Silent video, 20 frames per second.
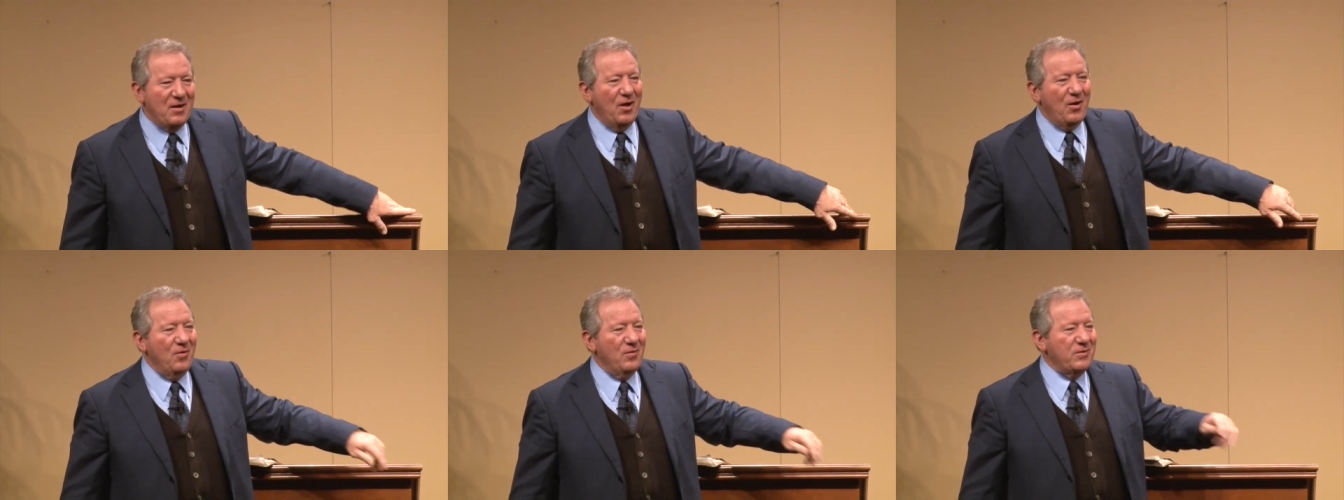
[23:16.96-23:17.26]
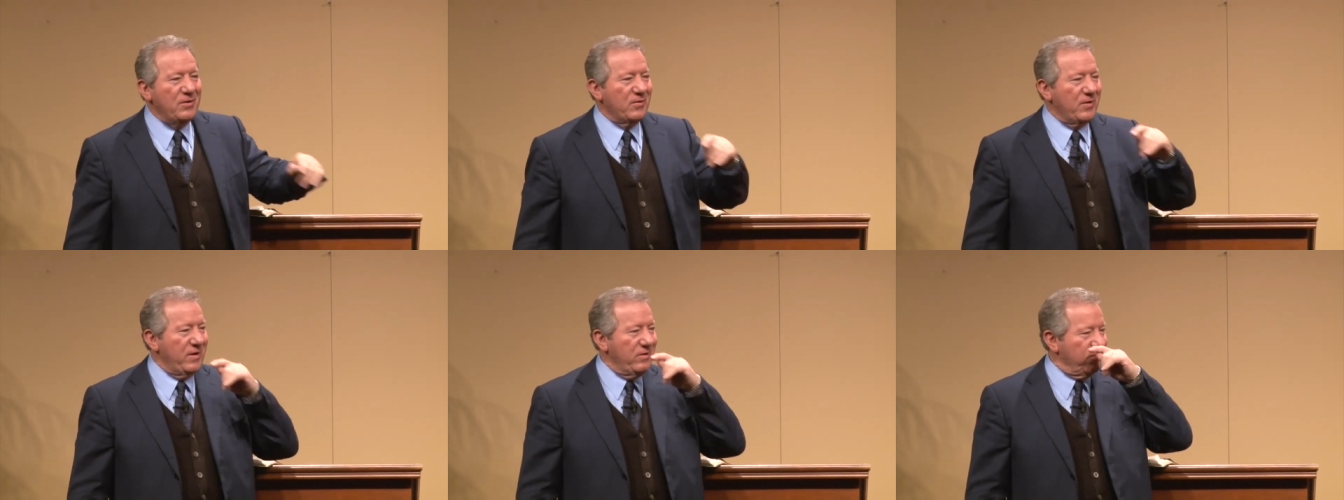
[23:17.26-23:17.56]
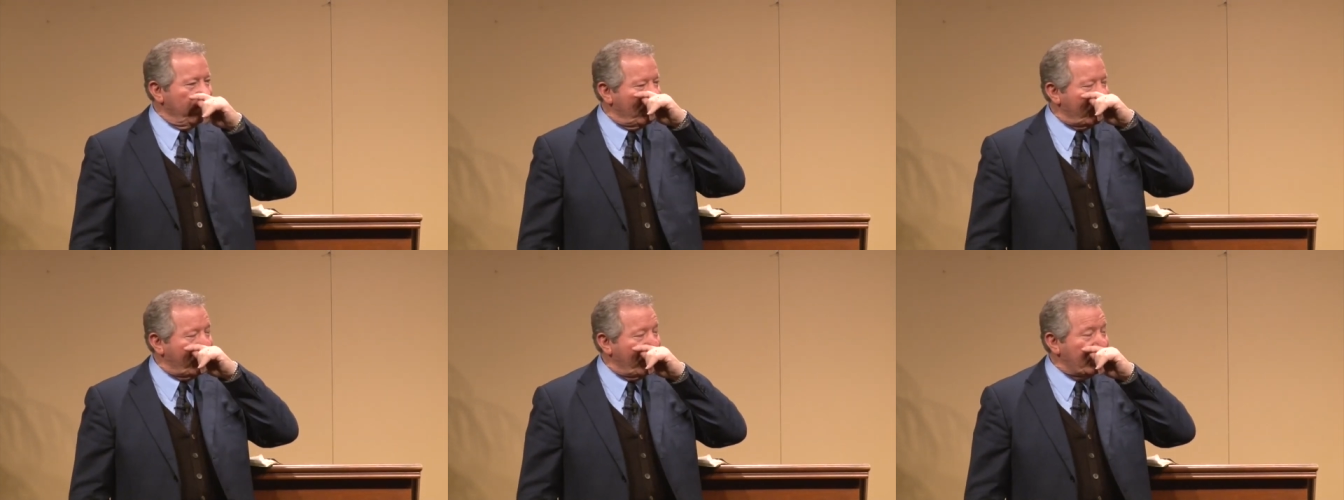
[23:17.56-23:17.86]
No, you're
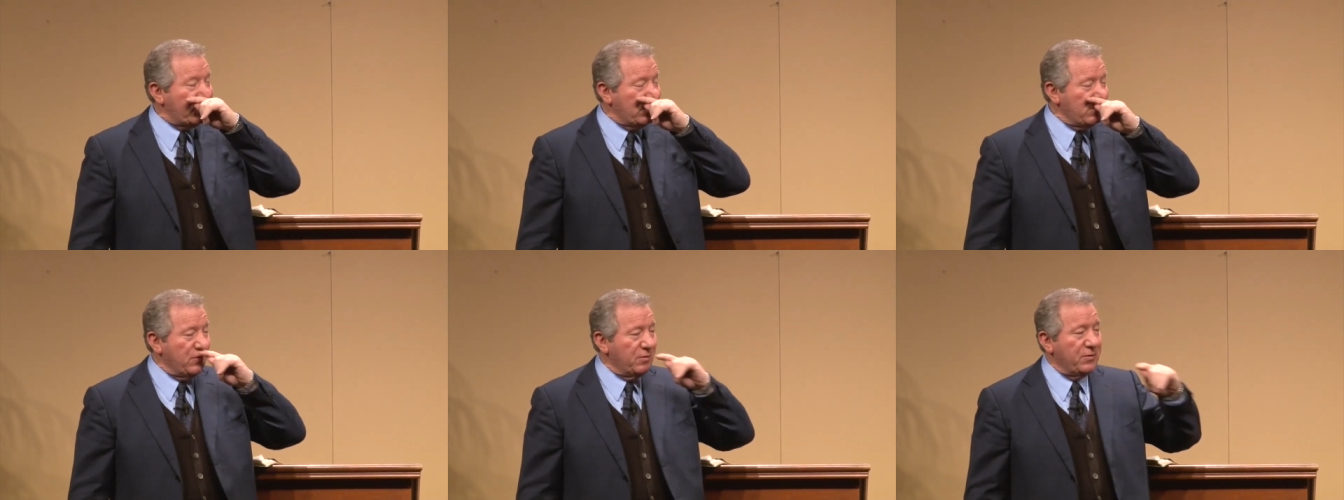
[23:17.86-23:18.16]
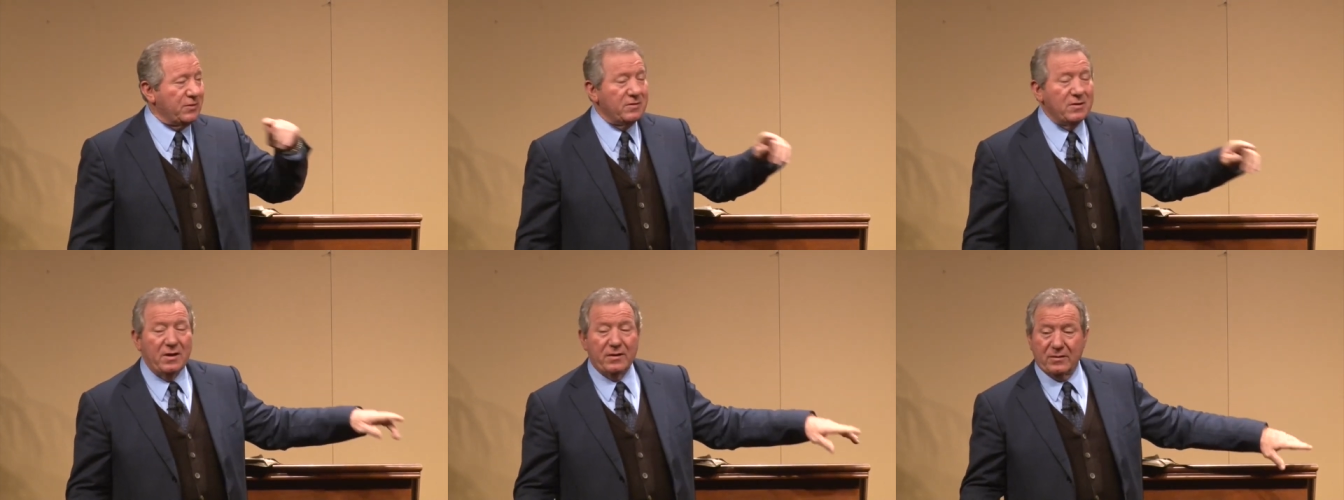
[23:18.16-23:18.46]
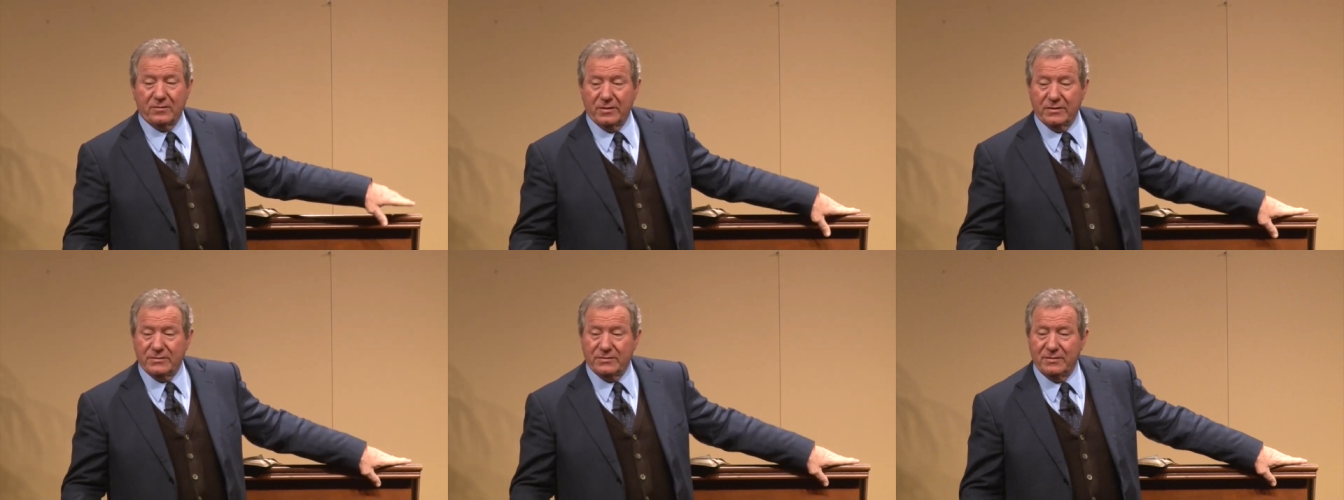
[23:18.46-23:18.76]
either a Christian or you're
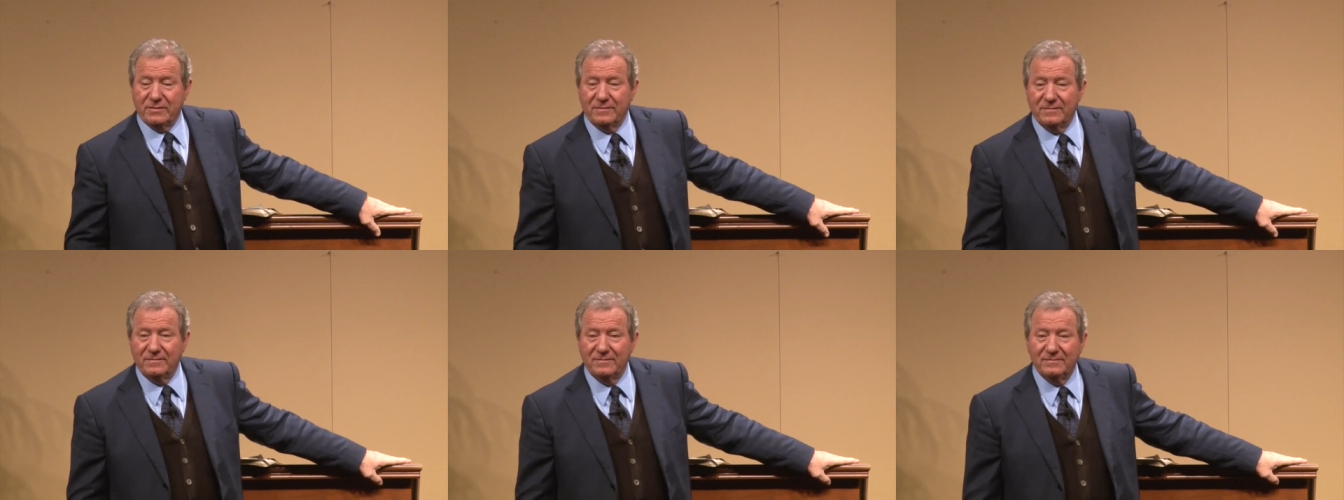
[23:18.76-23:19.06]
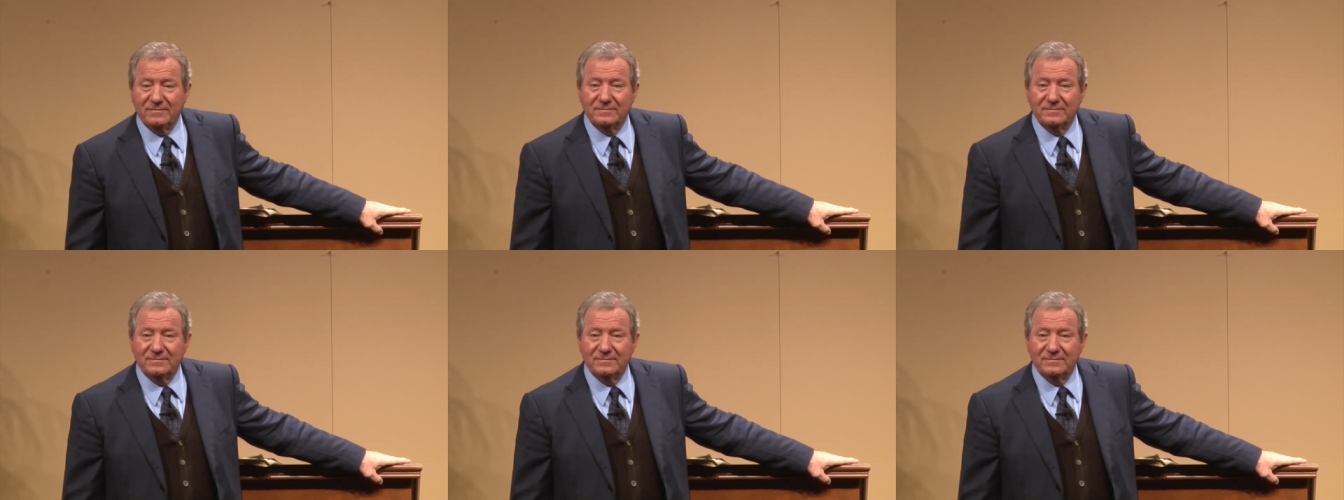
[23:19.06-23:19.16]
not a Christian.